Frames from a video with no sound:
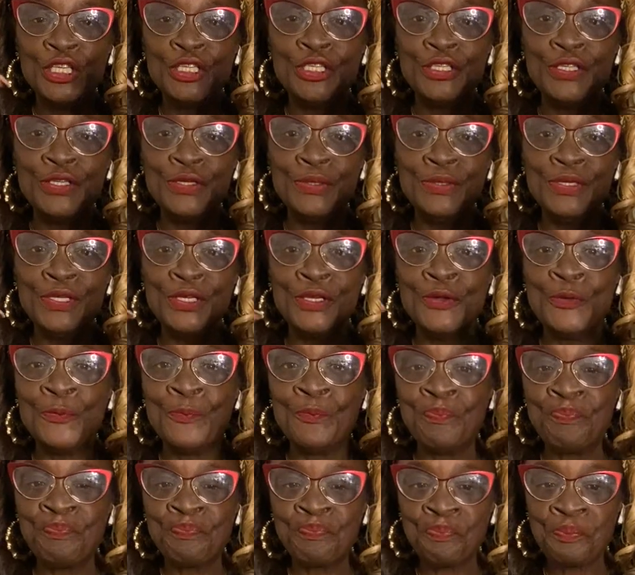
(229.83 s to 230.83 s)
to you.
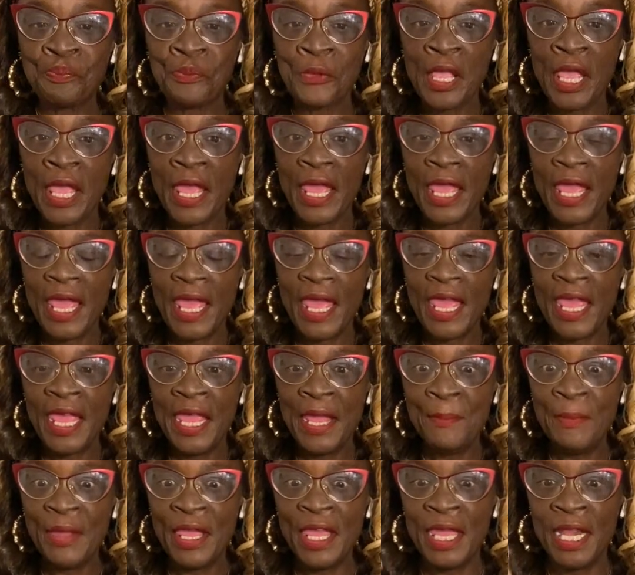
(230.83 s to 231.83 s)

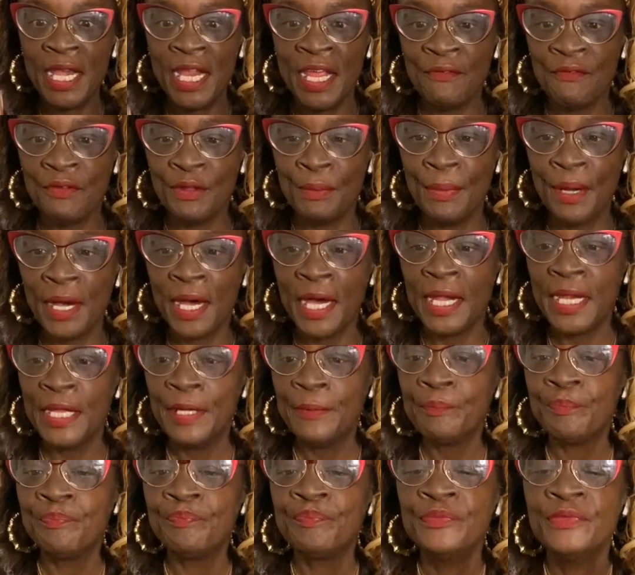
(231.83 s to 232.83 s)
Amen, everybody.
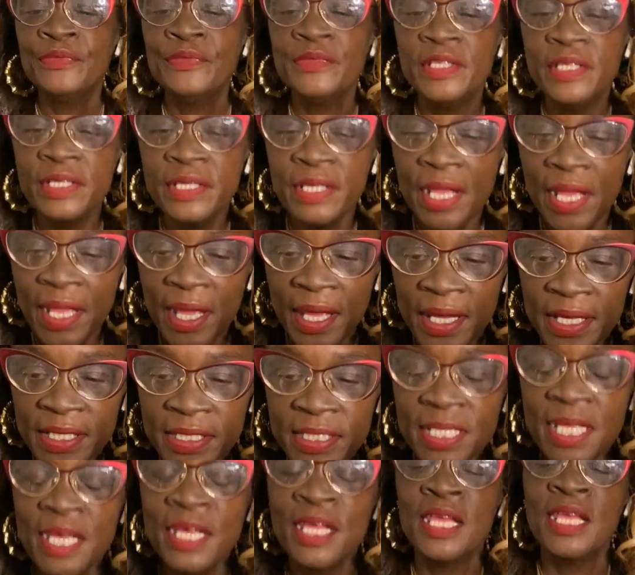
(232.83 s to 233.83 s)
Yes.